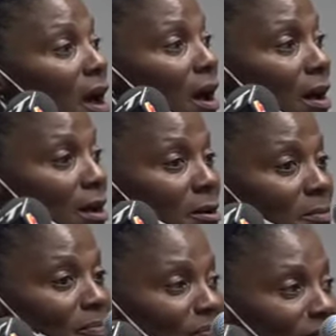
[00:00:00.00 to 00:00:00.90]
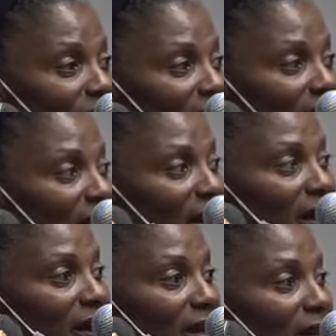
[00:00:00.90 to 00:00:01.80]

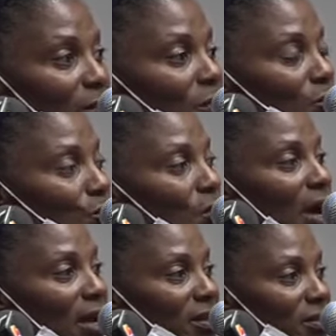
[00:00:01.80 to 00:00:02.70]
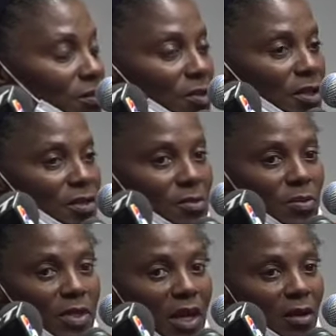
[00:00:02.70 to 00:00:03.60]
And I'm gonna try to do this
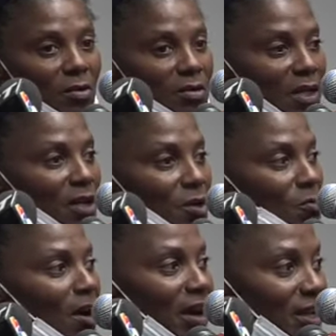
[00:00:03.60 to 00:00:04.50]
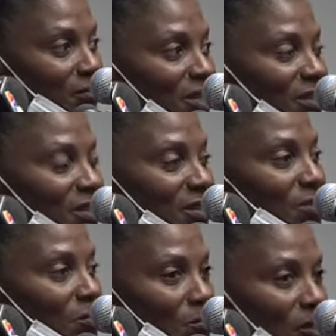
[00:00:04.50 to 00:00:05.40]
without crying, because then
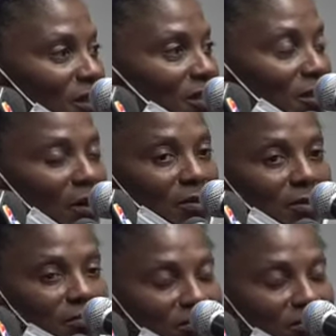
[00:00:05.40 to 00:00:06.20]
you're really gonna know how